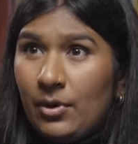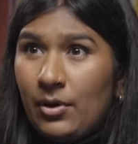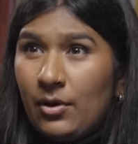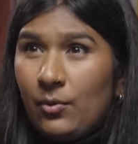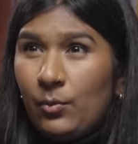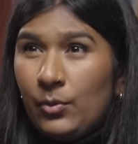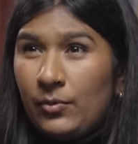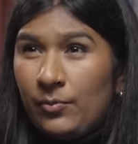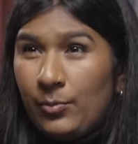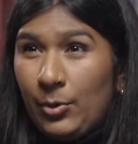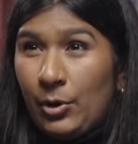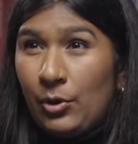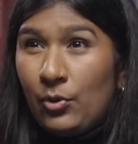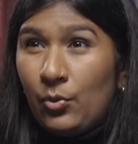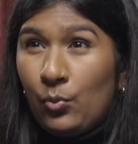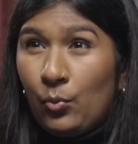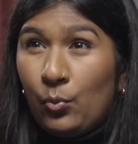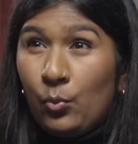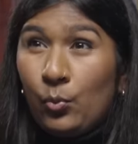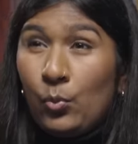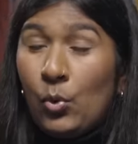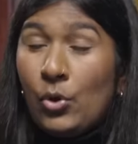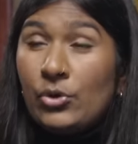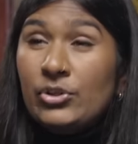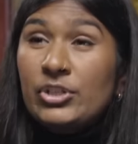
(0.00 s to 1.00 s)
We've both
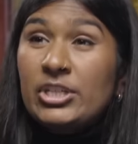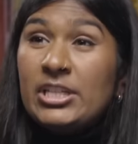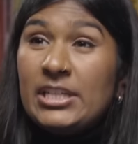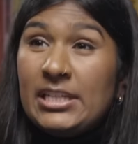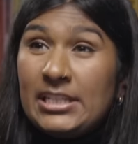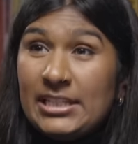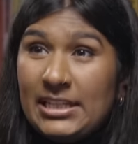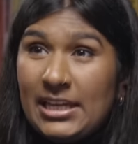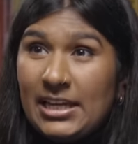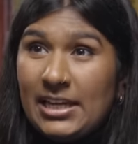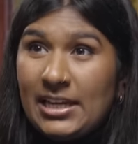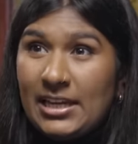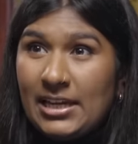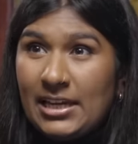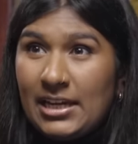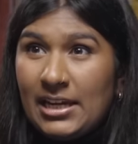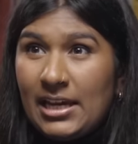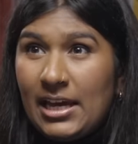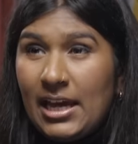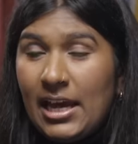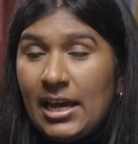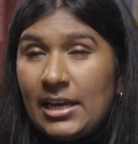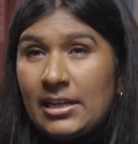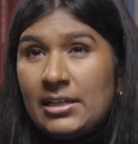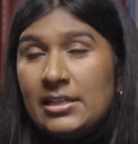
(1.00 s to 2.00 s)
wanted it
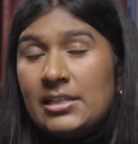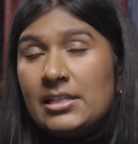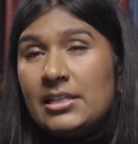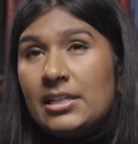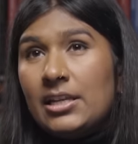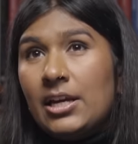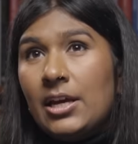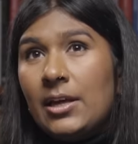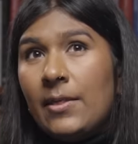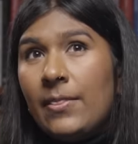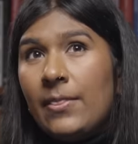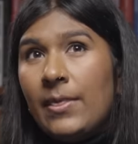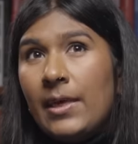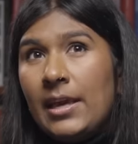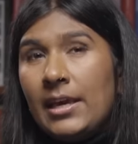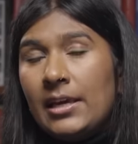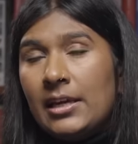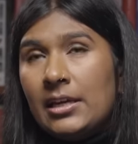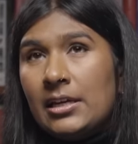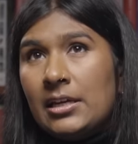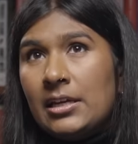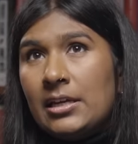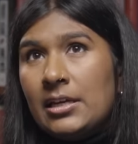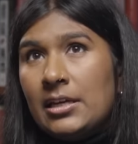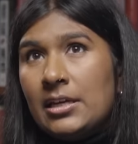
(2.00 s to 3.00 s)
and I
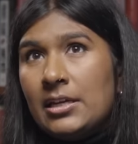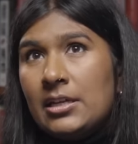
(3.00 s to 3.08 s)
think